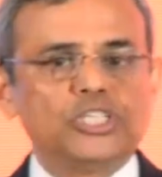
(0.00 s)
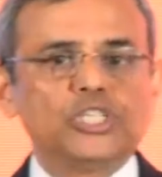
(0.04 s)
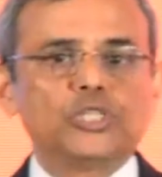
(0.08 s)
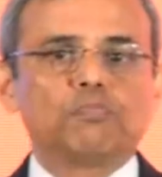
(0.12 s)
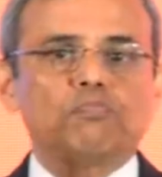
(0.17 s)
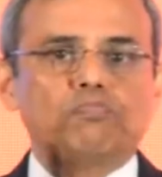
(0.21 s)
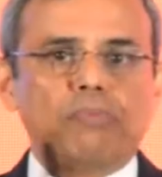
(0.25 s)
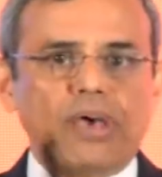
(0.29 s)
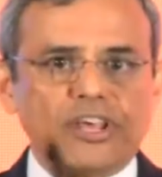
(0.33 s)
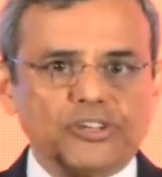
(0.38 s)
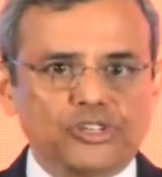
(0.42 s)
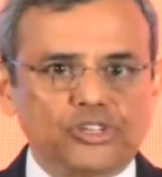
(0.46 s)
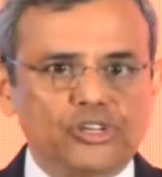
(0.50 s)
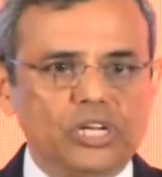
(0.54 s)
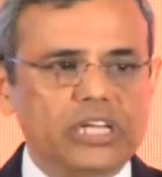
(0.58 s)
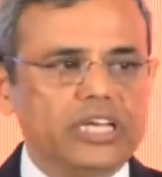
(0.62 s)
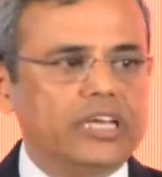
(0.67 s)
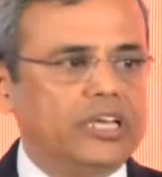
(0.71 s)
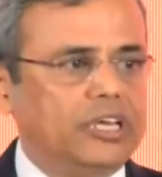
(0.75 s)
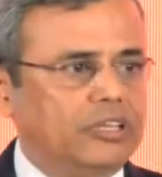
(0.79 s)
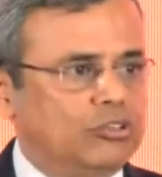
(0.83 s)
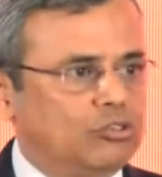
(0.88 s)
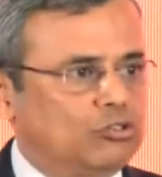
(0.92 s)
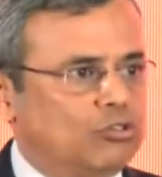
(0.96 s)

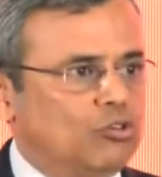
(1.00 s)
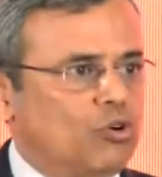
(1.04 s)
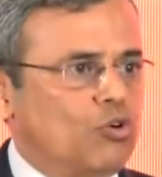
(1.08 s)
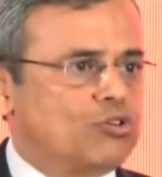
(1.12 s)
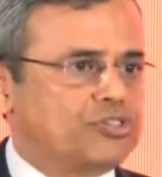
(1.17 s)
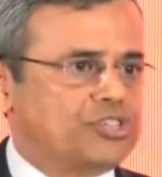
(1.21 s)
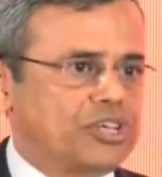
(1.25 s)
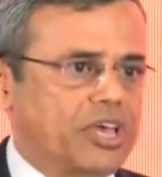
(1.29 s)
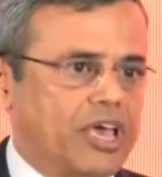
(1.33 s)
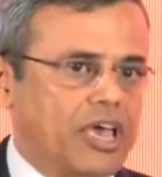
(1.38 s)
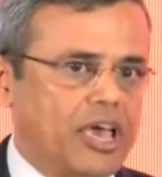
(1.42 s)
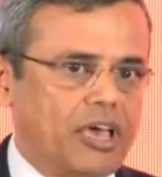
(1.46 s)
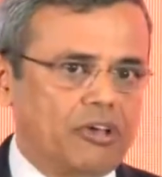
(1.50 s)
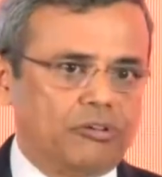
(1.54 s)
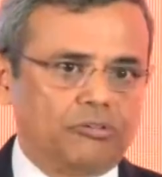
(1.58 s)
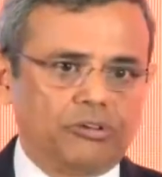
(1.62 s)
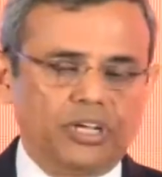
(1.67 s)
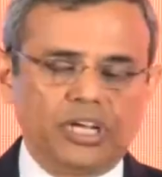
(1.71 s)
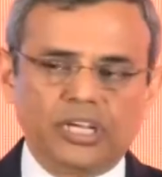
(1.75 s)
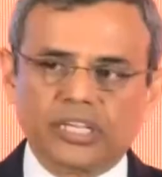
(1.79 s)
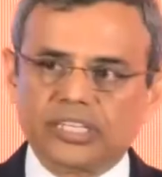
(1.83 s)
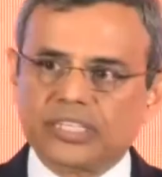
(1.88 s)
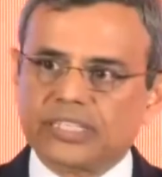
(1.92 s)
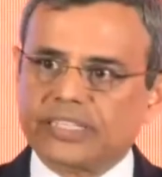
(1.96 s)
especially in those
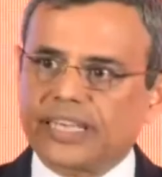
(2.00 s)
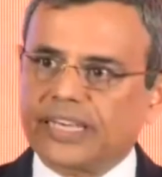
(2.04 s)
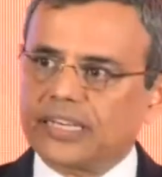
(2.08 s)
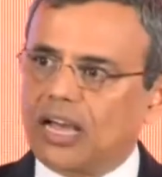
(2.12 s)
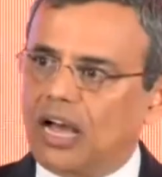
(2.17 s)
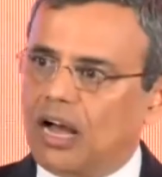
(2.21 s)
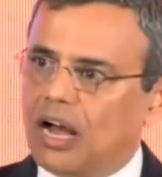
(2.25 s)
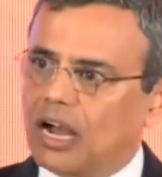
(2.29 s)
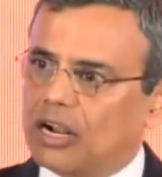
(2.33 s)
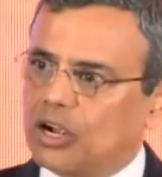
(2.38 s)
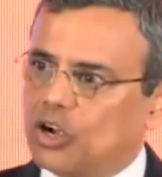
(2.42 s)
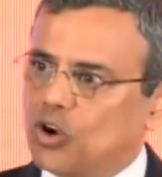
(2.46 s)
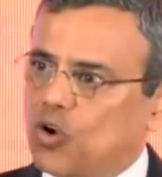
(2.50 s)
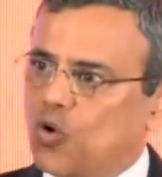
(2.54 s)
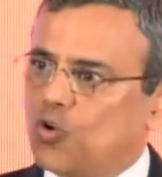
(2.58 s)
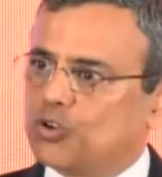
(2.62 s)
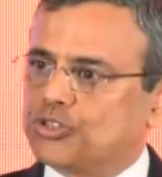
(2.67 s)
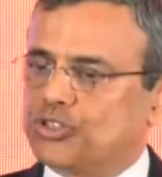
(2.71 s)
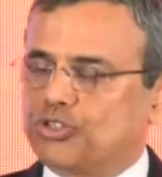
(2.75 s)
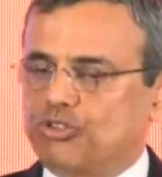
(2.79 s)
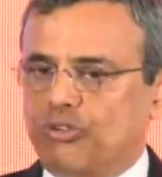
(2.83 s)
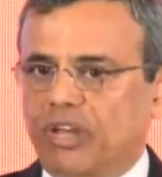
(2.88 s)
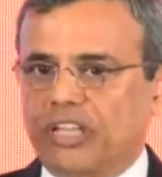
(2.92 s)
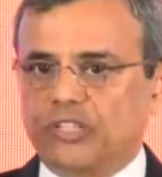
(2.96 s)
areas that are
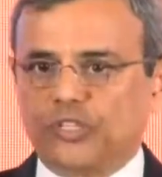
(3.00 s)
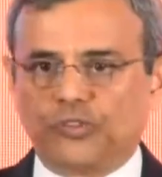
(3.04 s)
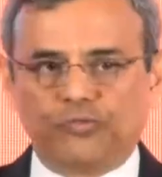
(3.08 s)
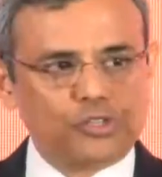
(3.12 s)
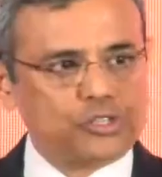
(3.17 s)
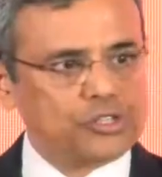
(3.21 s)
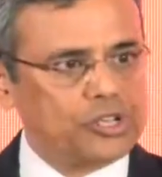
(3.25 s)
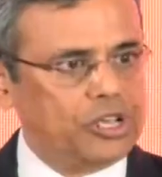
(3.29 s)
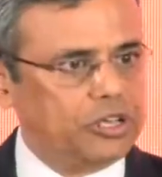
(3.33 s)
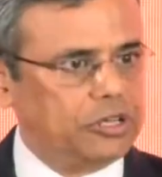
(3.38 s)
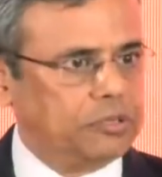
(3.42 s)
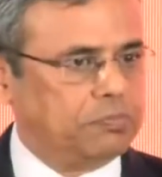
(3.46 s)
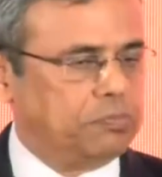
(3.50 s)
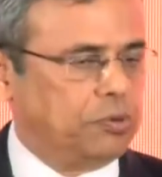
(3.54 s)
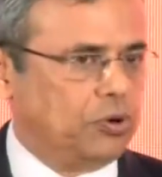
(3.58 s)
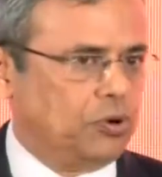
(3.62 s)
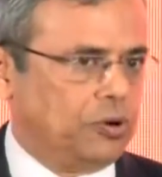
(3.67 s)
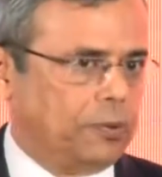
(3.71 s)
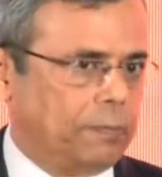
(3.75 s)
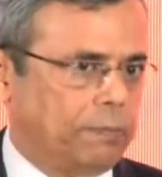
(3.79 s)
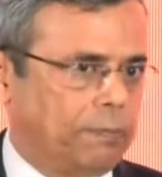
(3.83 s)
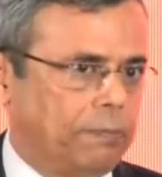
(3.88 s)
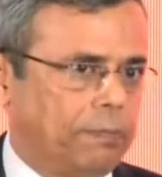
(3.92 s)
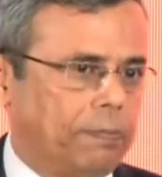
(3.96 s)
core strengths for
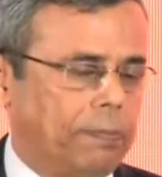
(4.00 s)
Singapore.